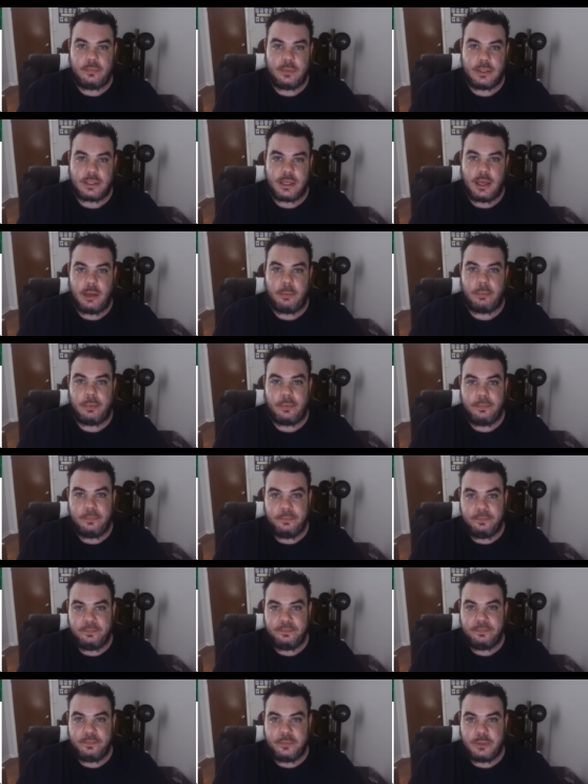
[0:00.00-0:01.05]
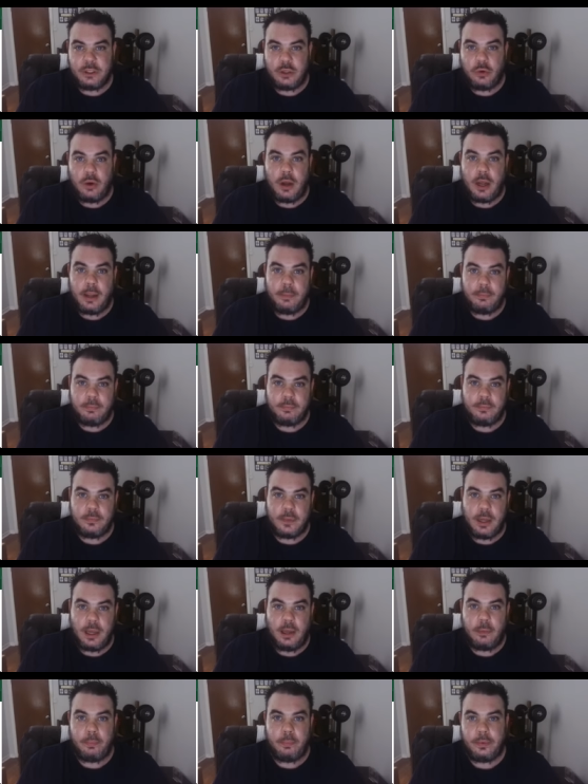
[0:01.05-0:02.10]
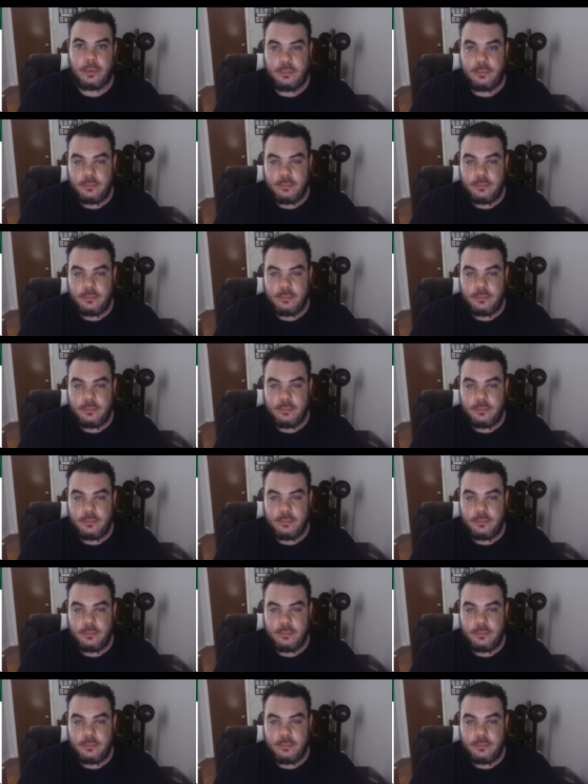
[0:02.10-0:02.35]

is up, crime up,